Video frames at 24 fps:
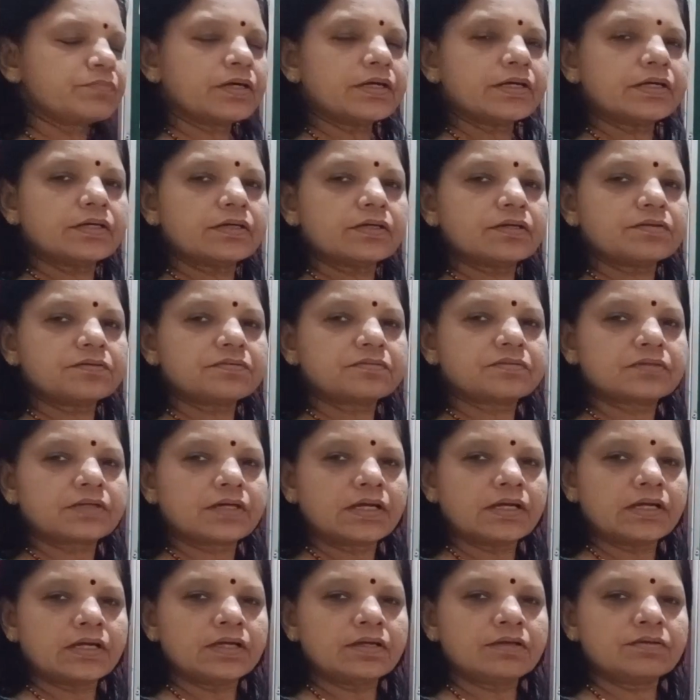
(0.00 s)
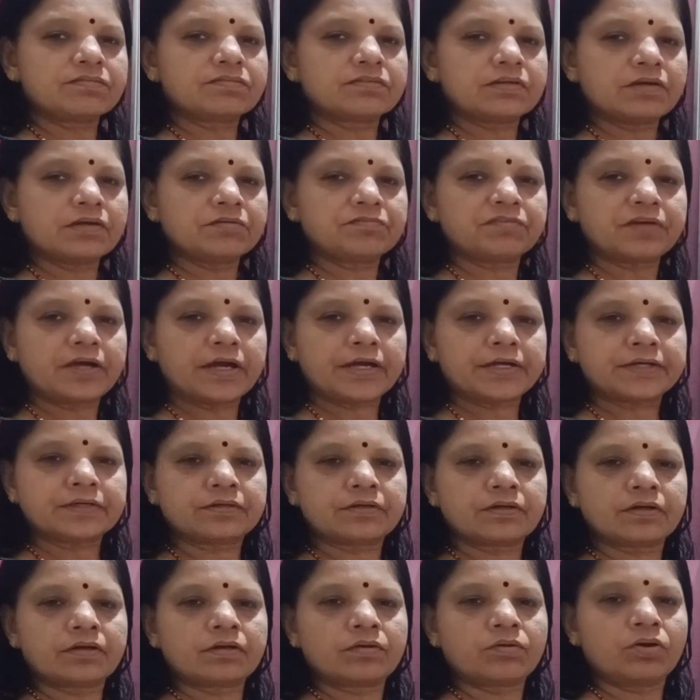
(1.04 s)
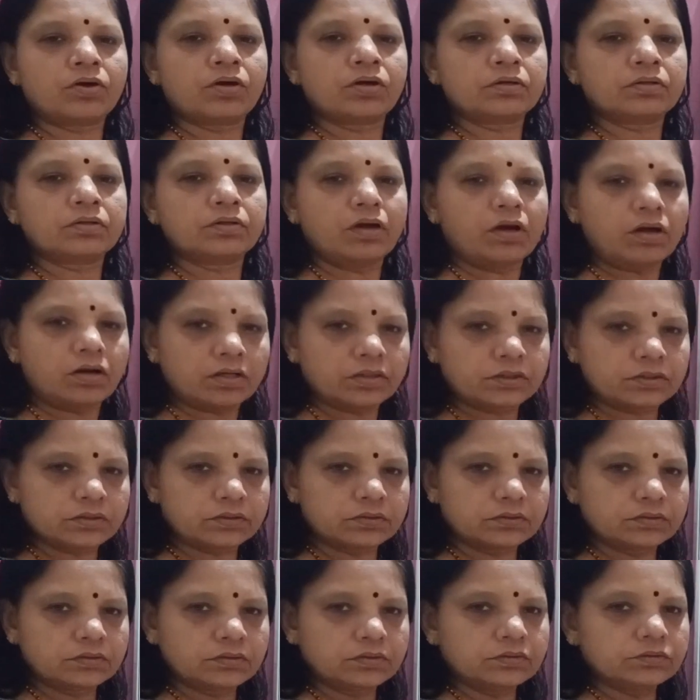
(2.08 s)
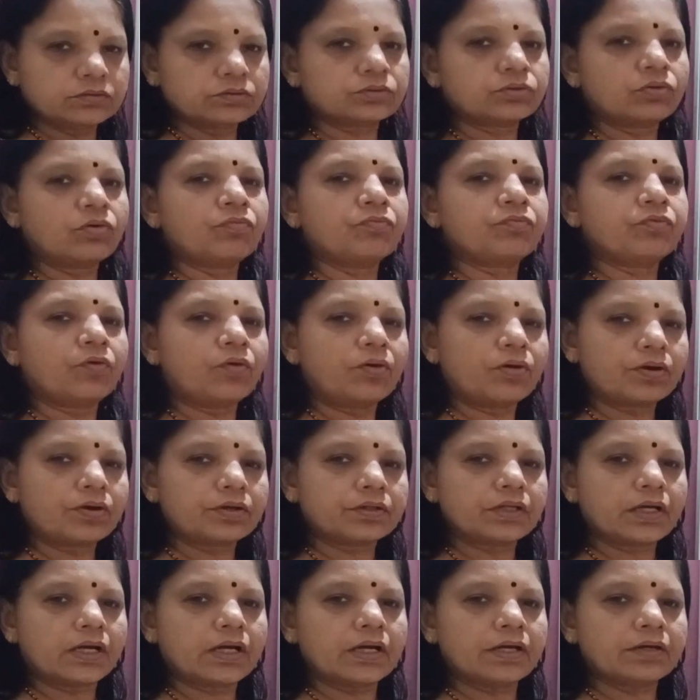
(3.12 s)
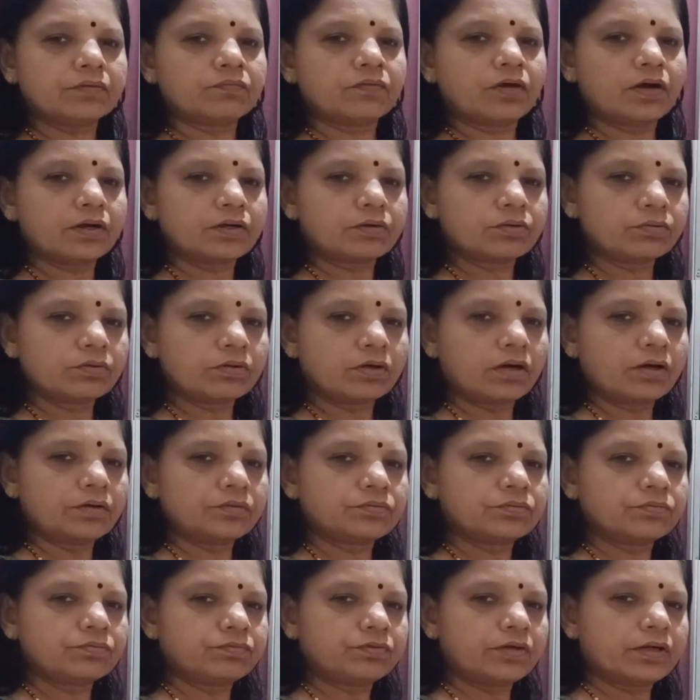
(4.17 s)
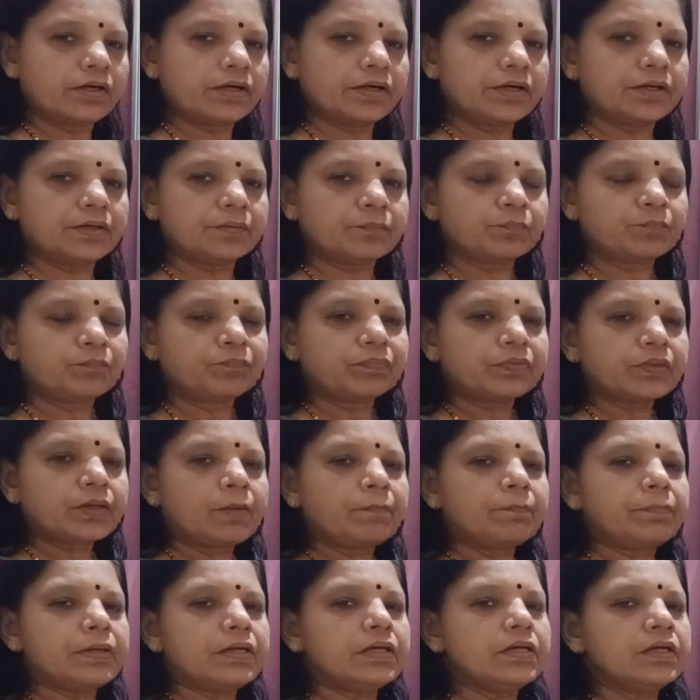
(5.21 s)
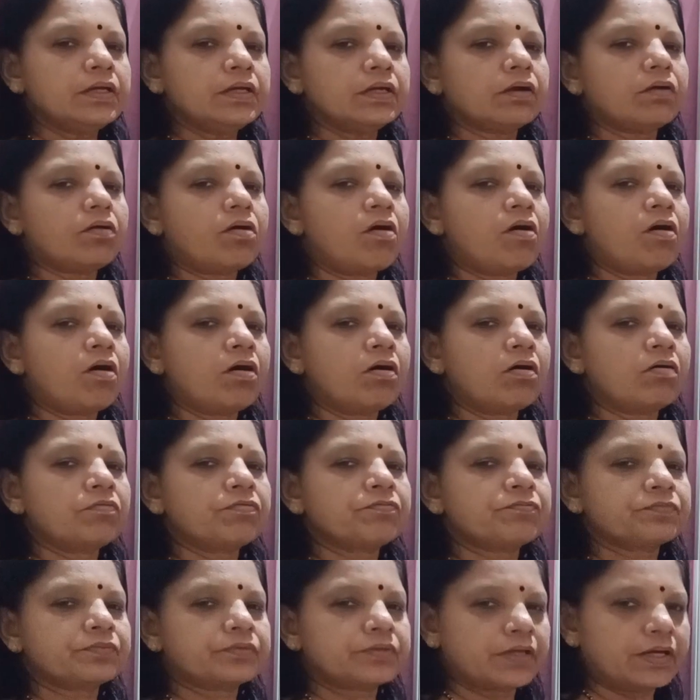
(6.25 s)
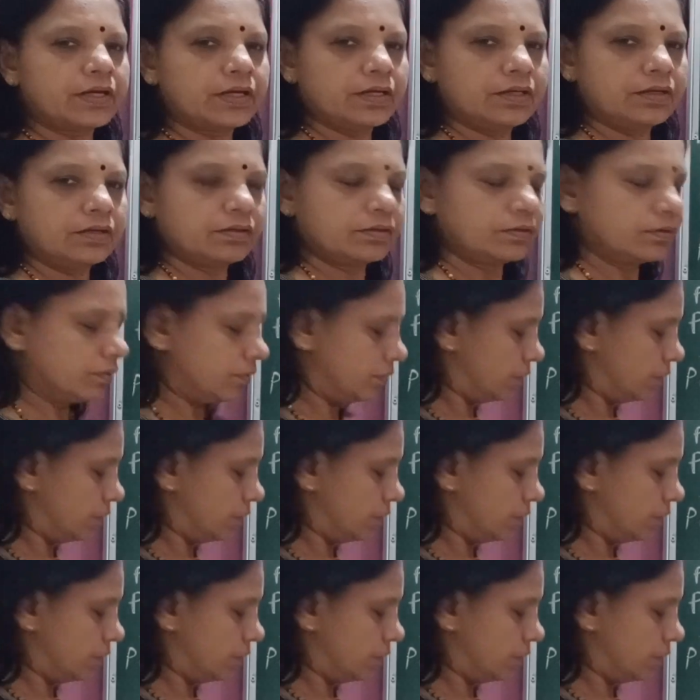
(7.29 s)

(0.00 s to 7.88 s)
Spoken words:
minus 3 is a factor or not. So for that, what you have to find? P of 3.